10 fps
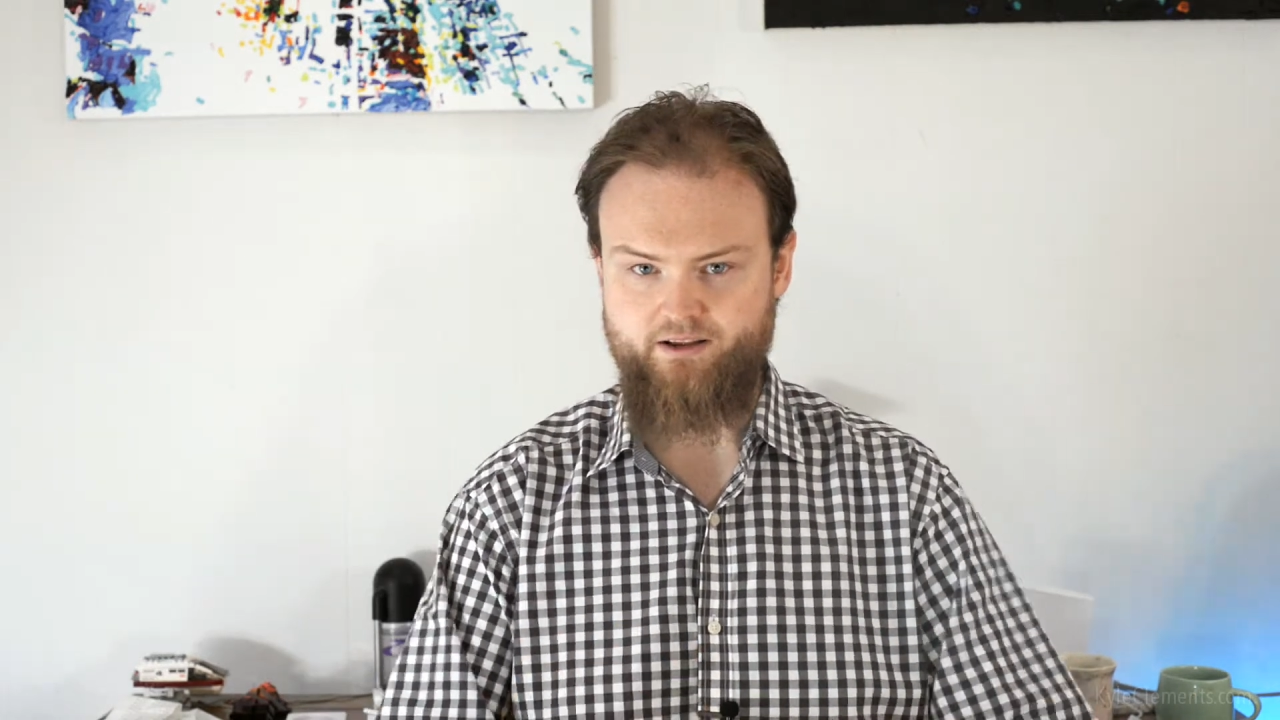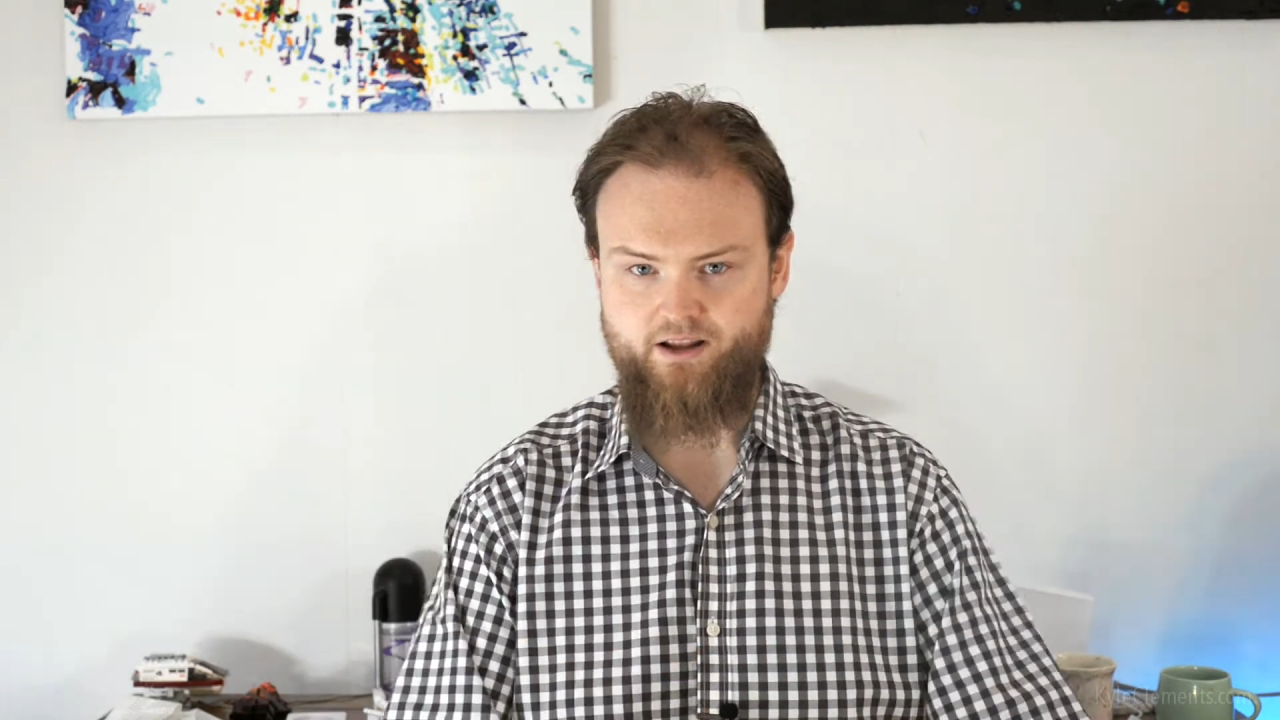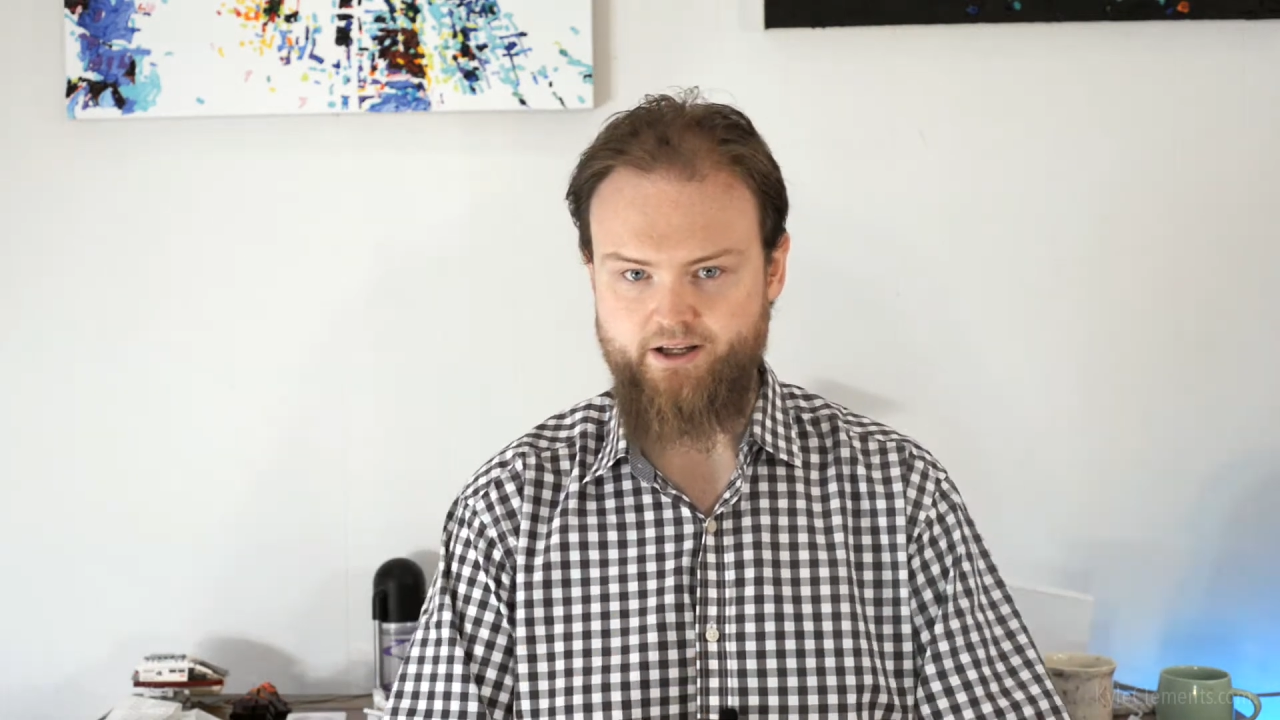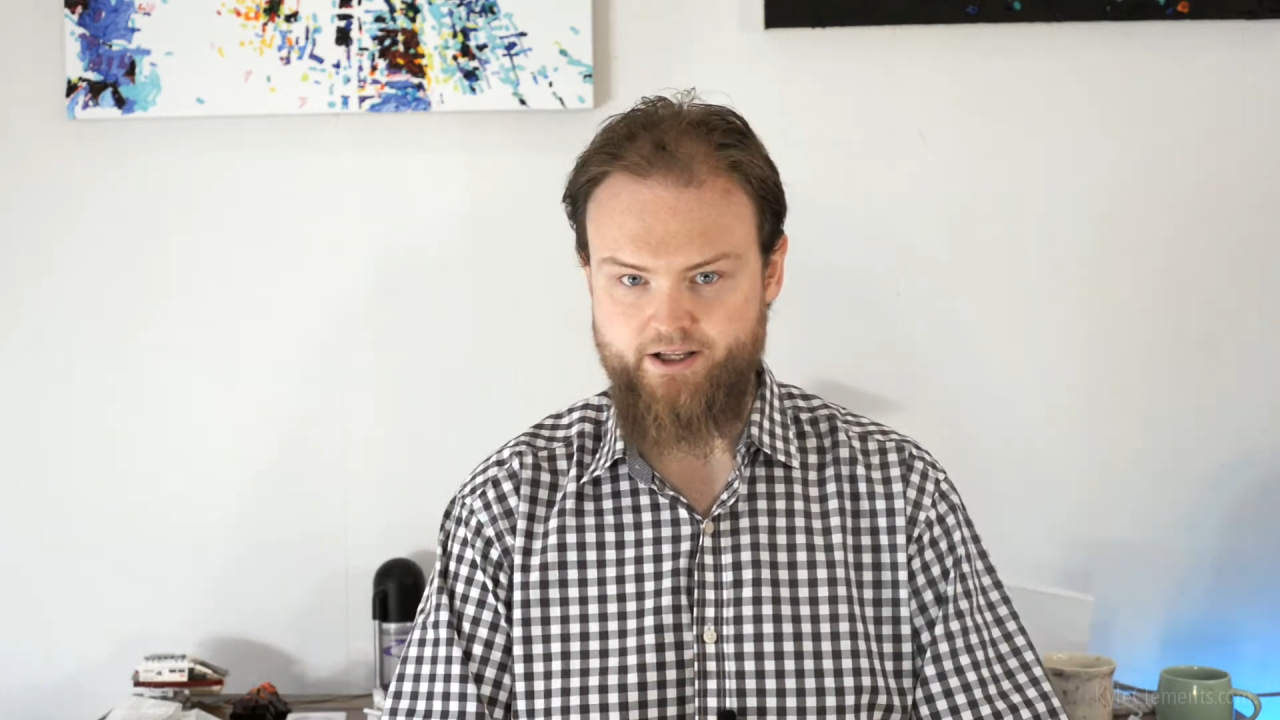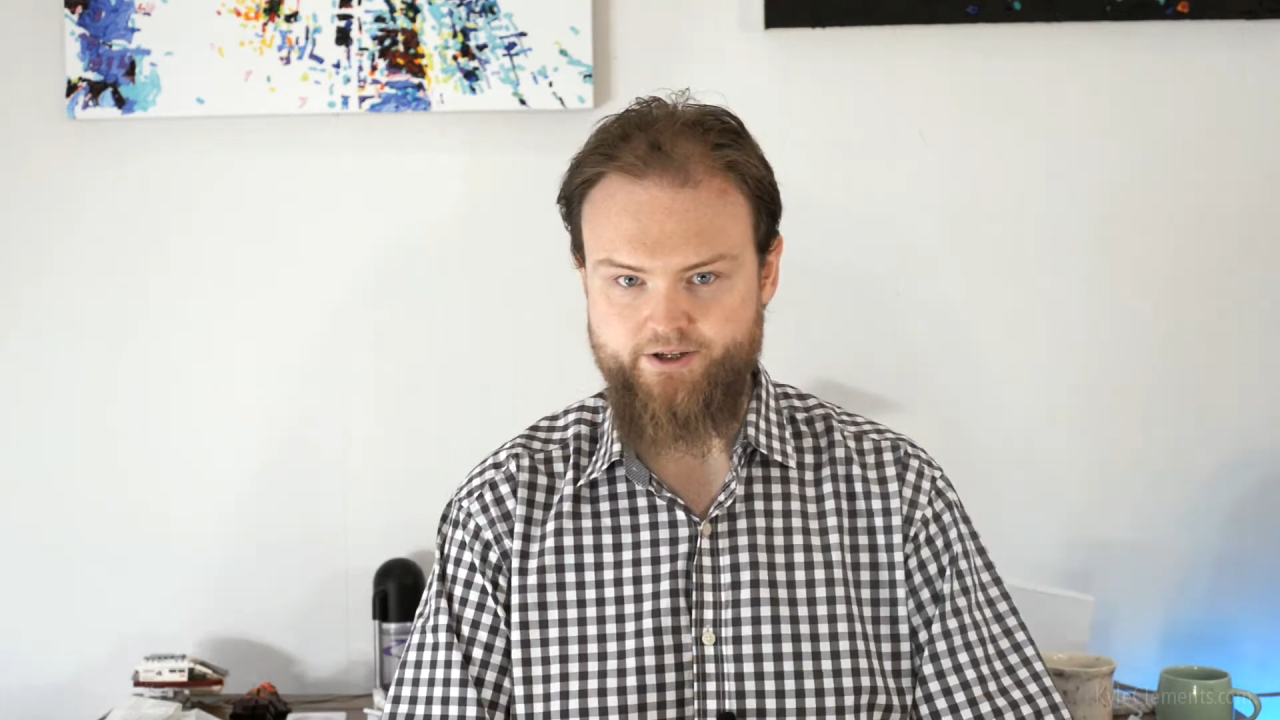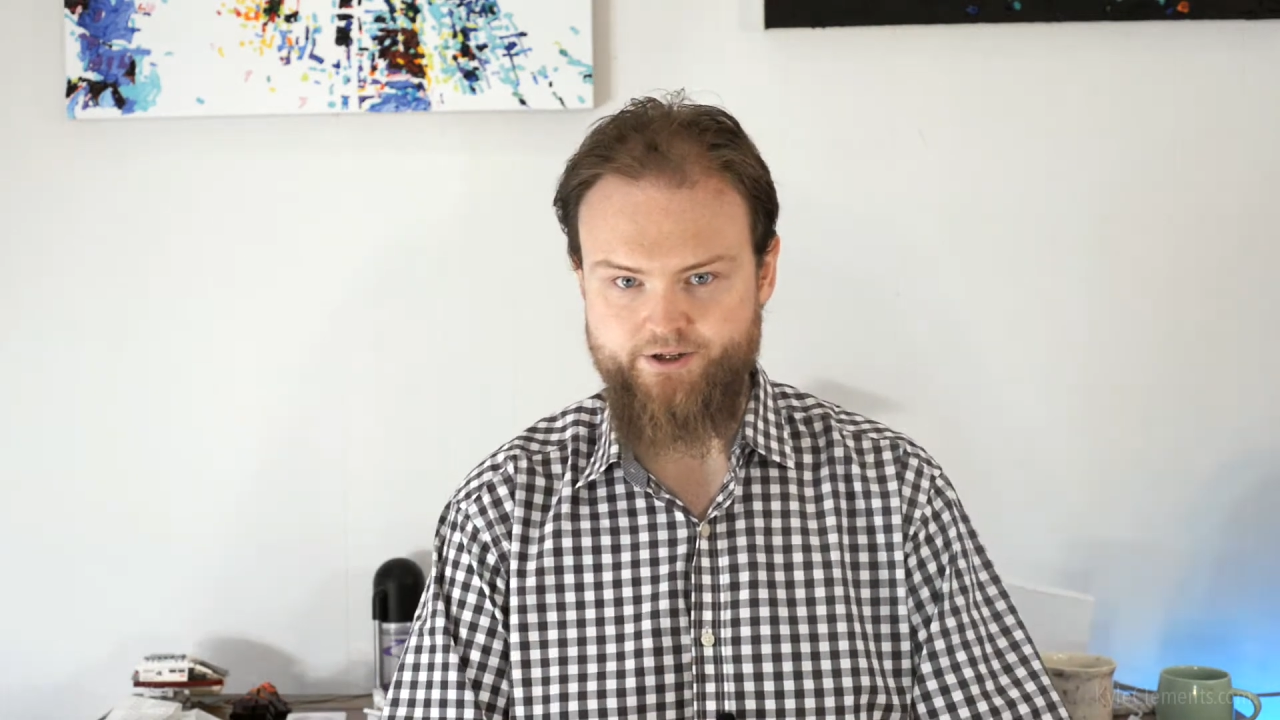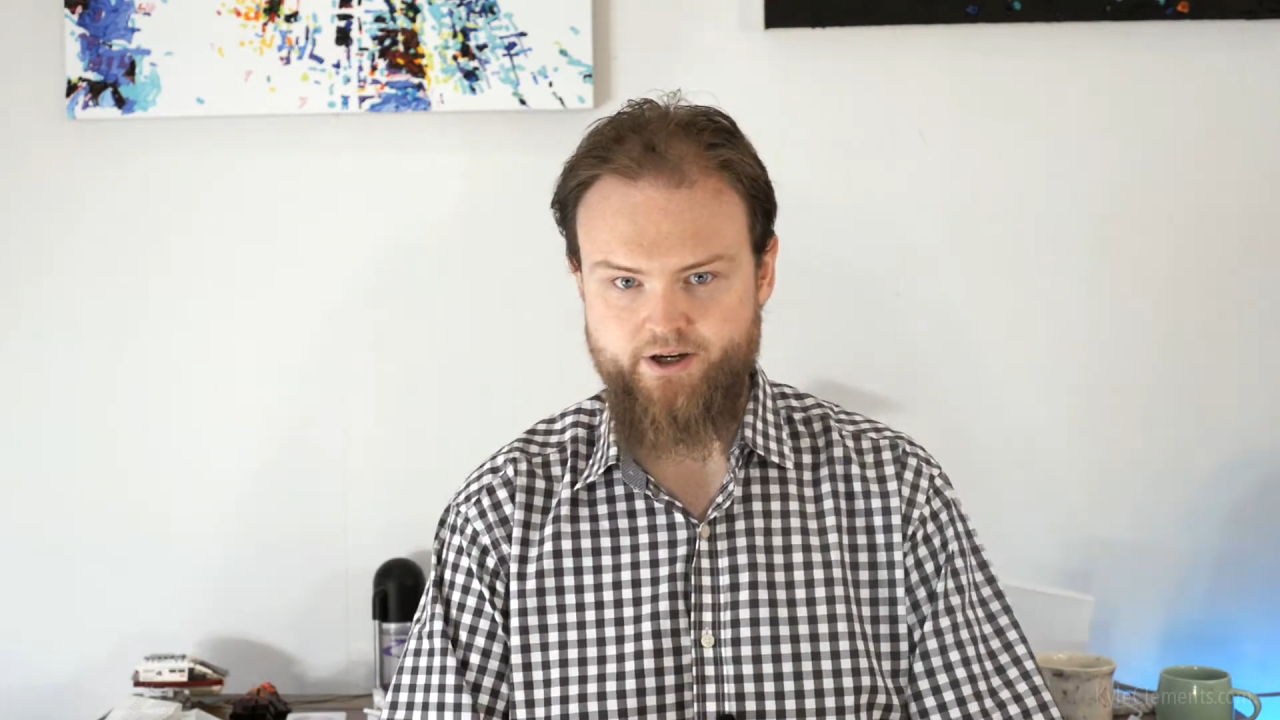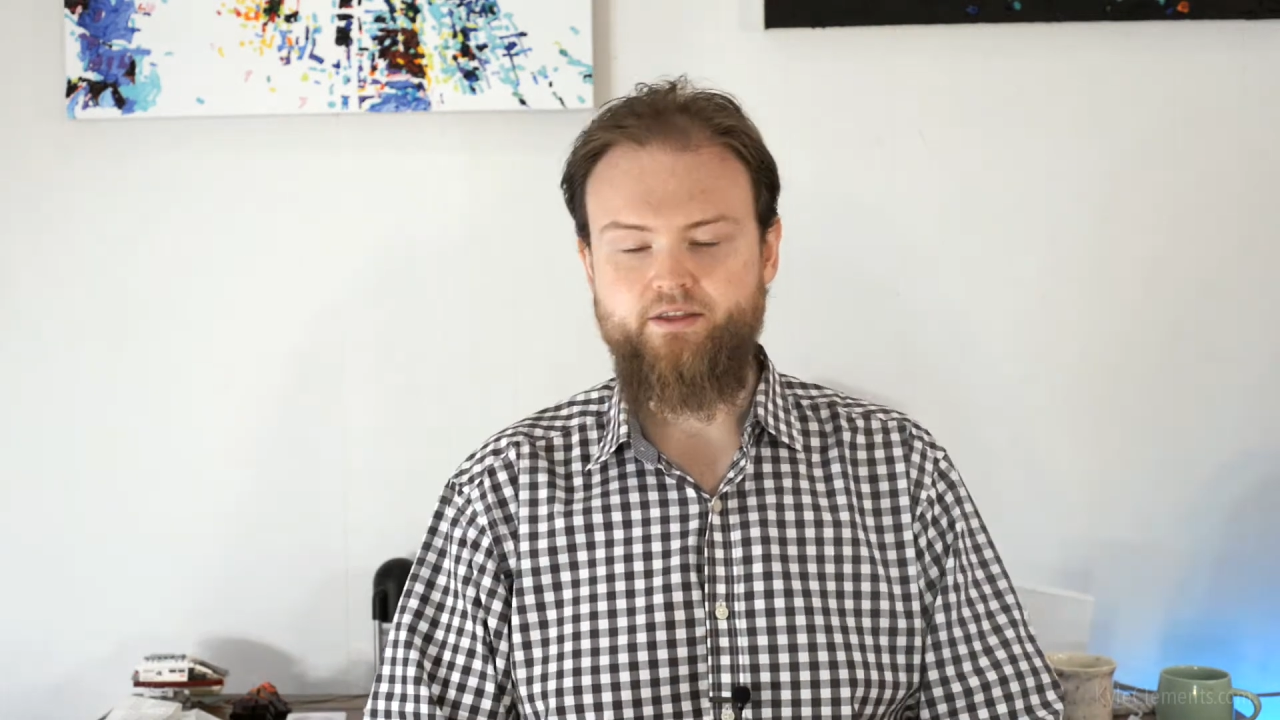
luggage.